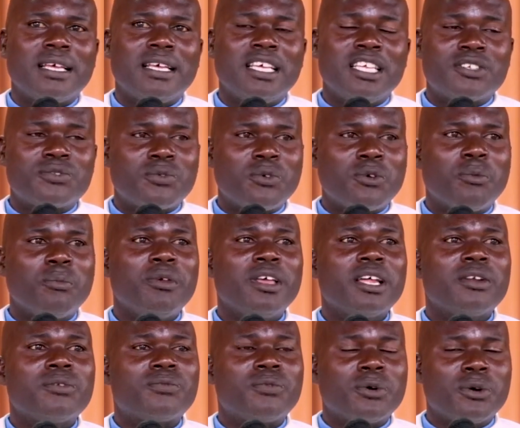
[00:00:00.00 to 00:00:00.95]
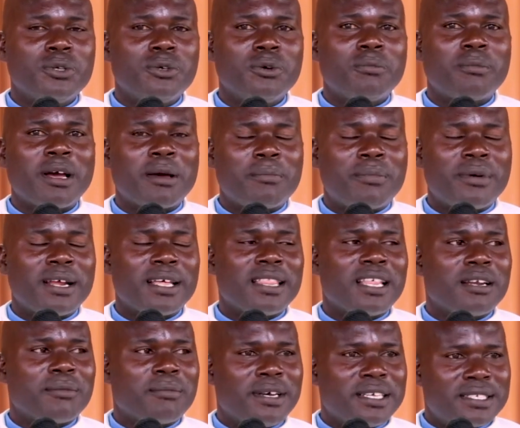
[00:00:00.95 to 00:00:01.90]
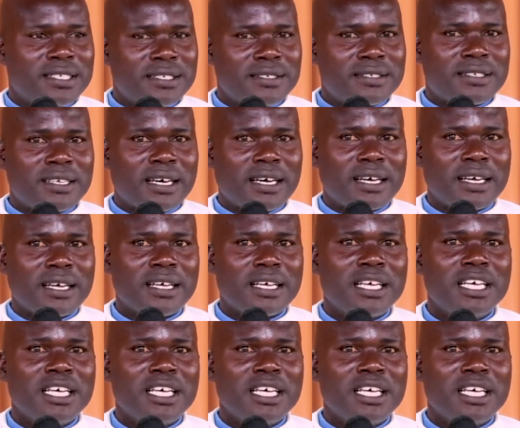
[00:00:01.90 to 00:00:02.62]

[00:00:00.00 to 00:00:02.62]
is for me and for you, my brother and my sister,